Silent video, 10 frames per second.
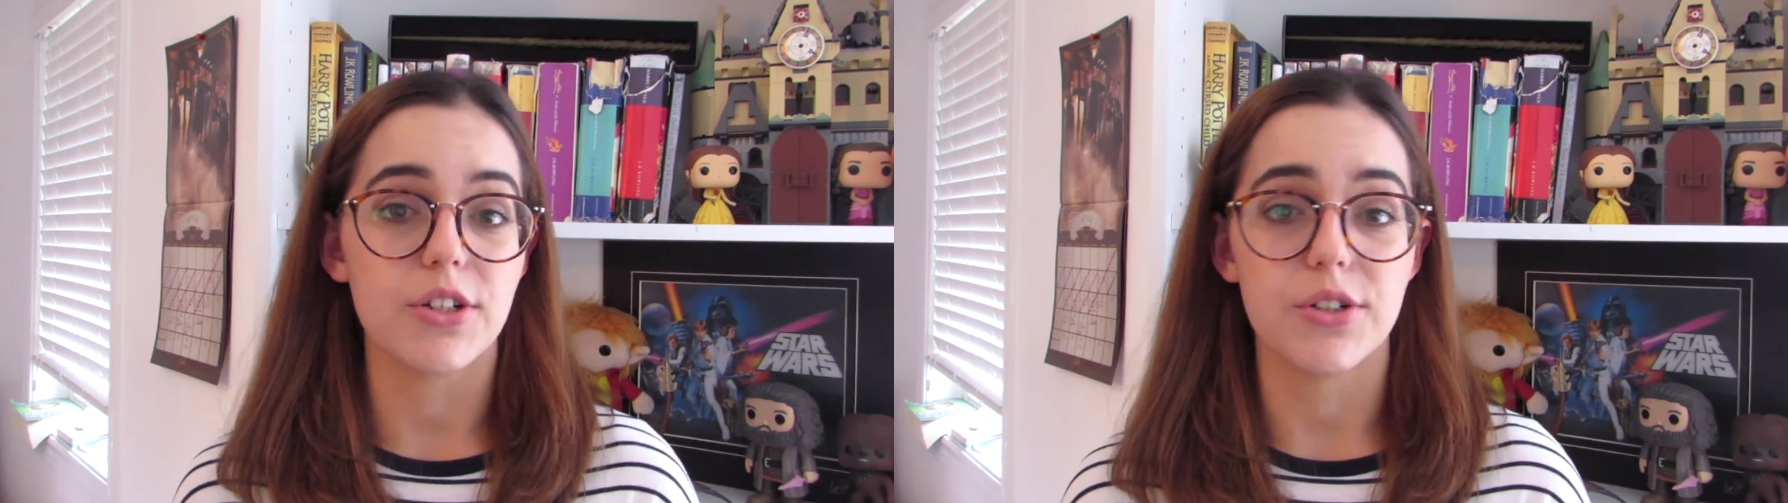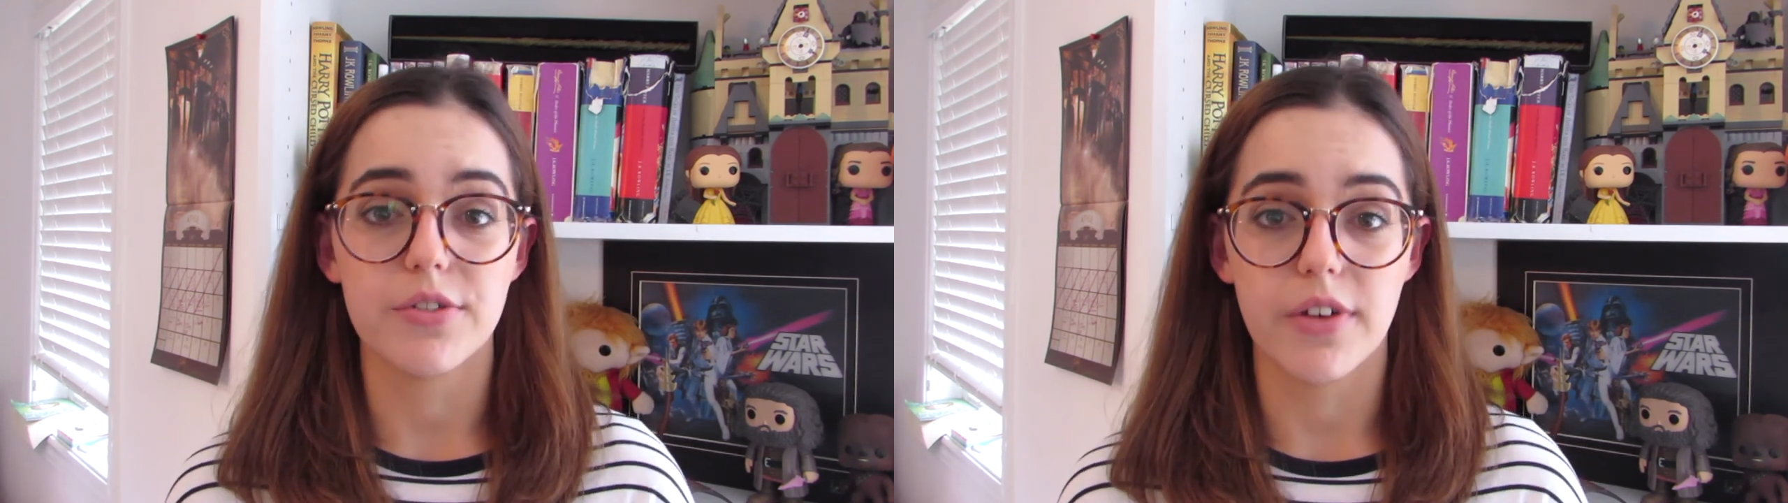
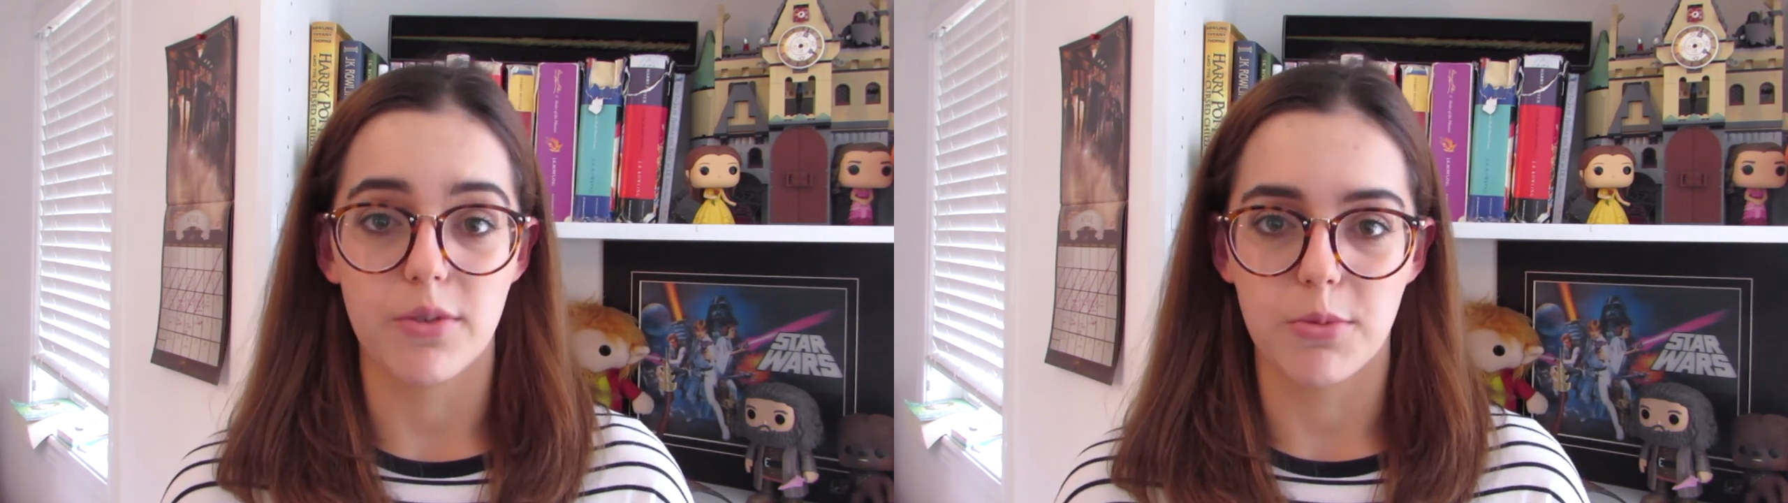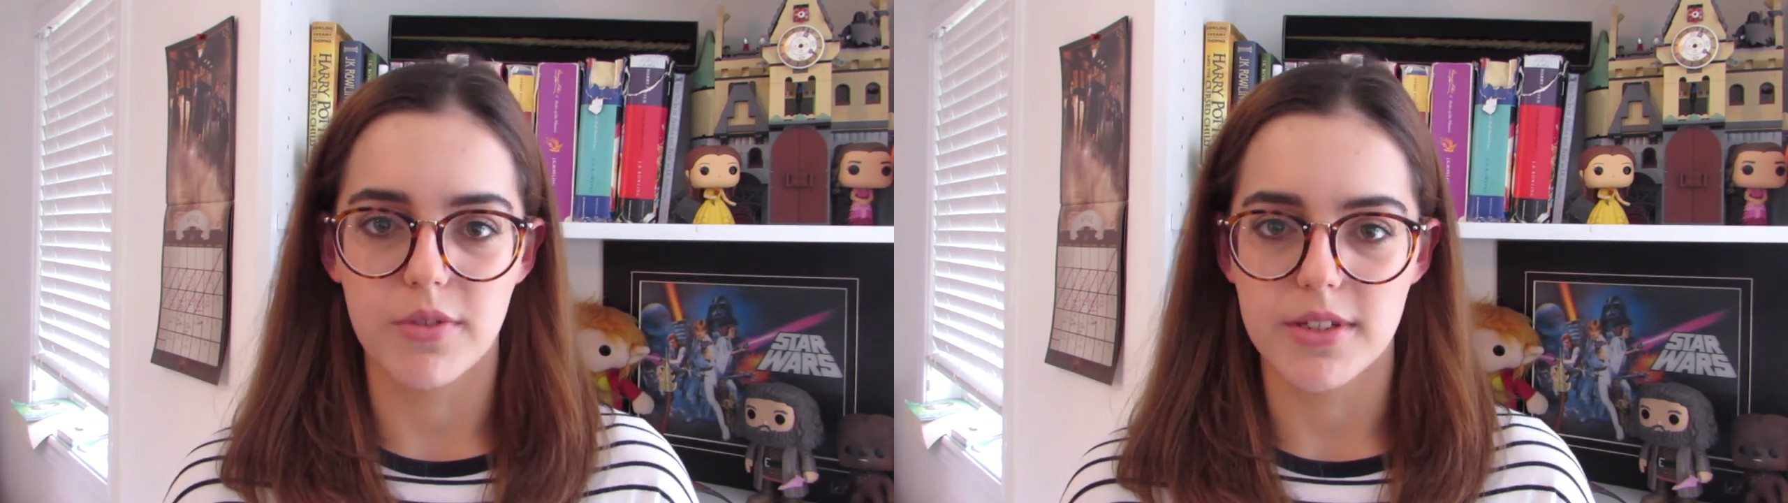your
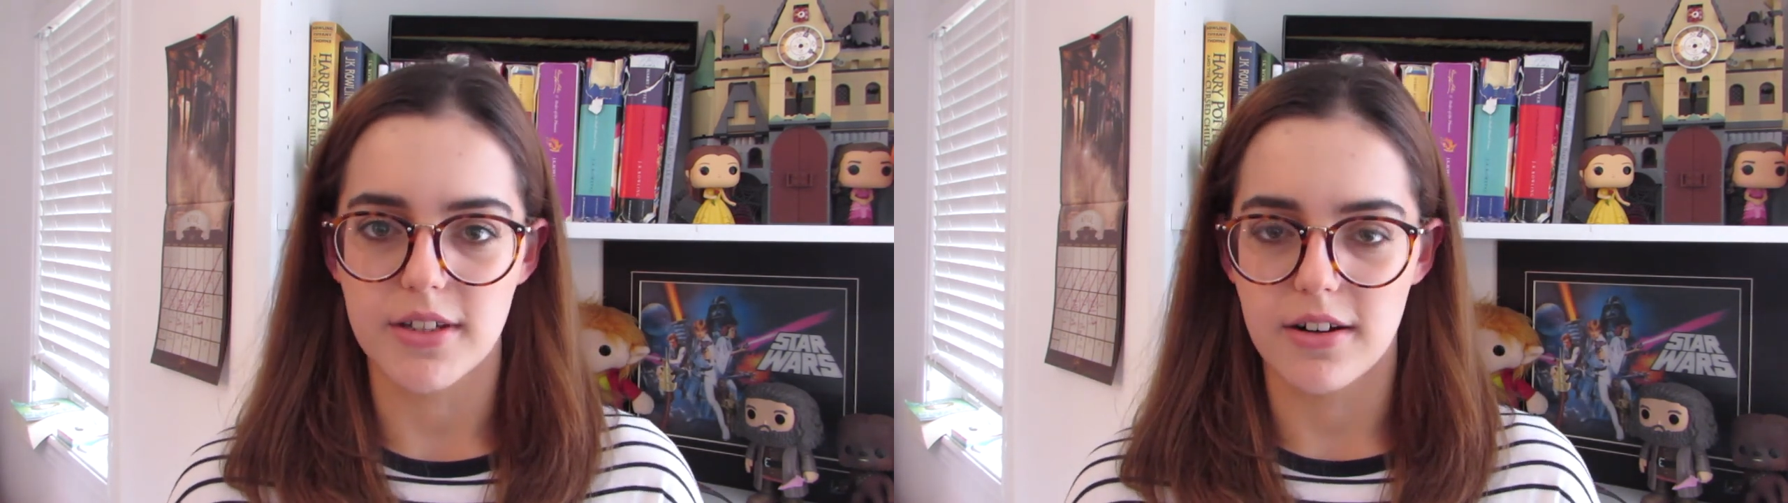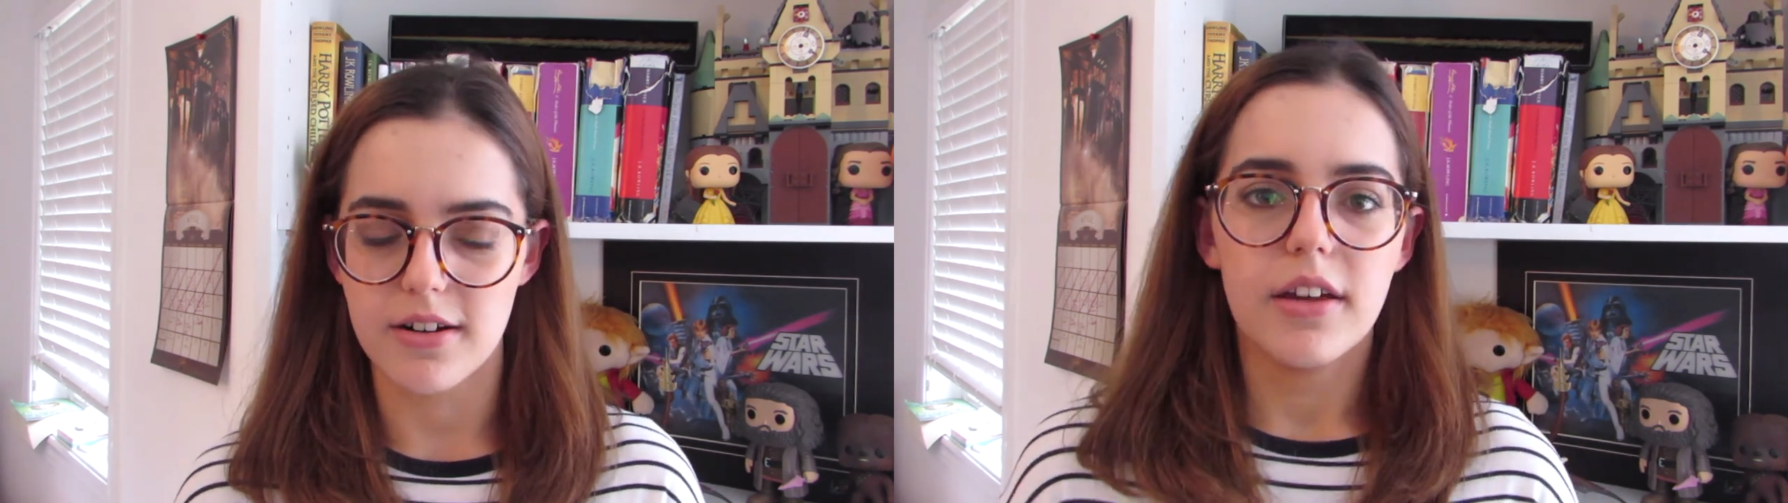favorite movies
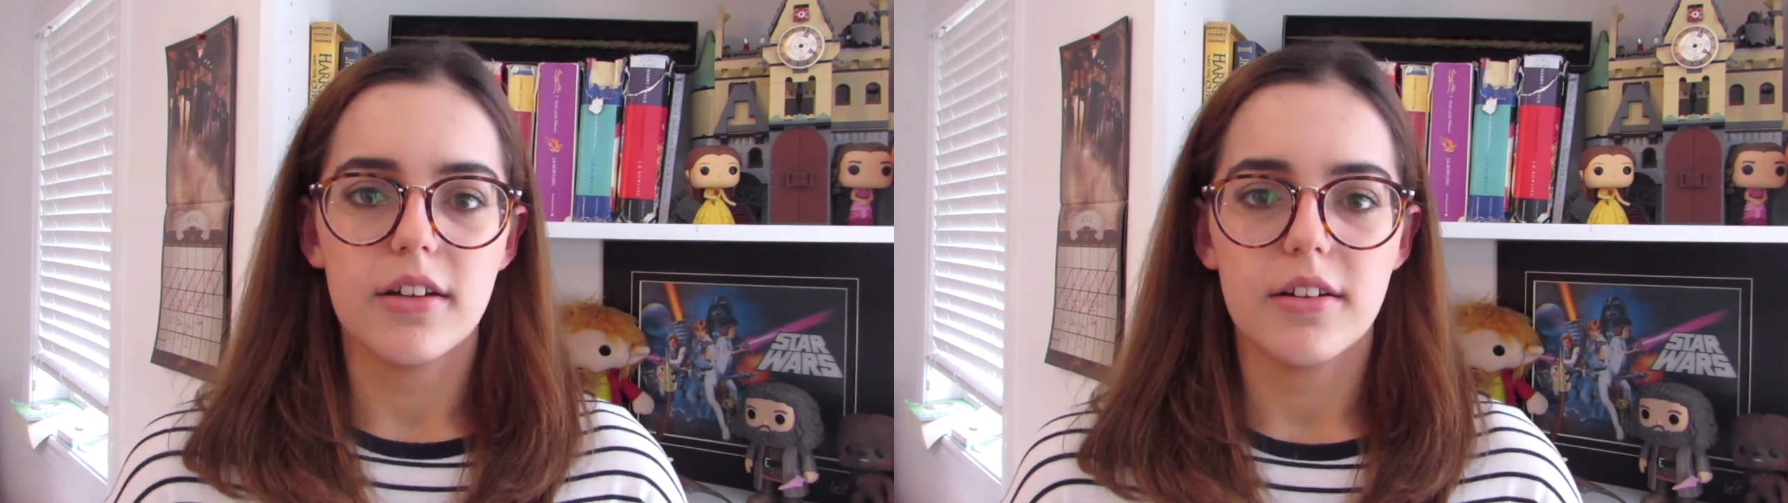are,